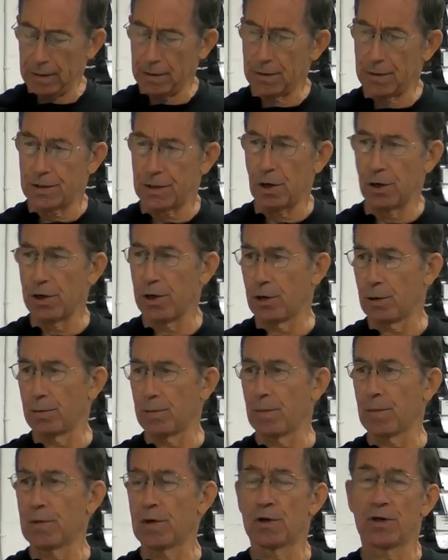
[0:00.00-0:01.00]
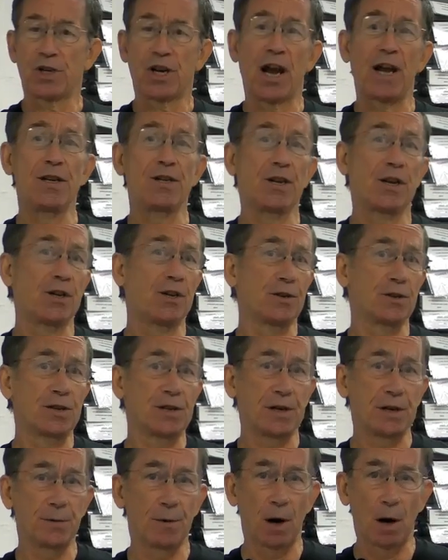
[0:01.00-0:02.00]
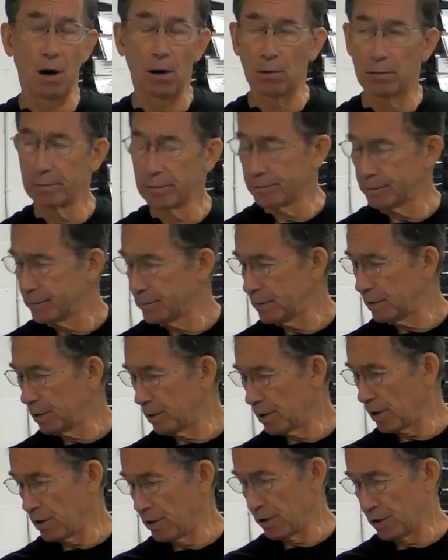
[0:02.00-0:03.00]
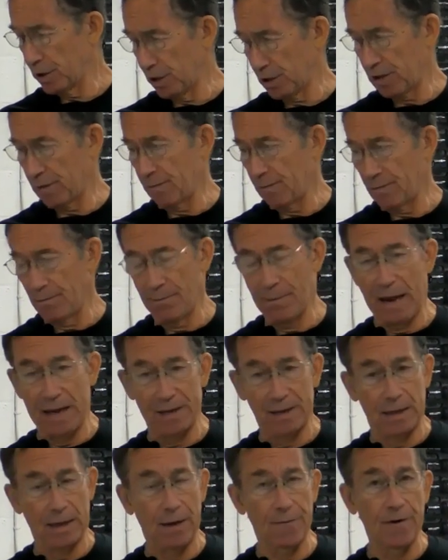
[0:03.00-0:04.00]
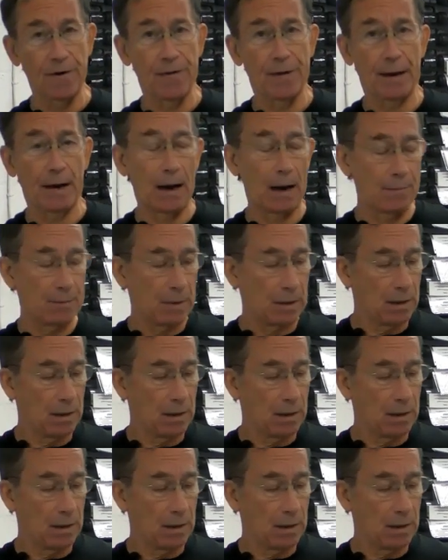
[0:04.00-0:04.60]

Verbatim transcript: So you're, you're changing your zero. You're, you're just messing everything up.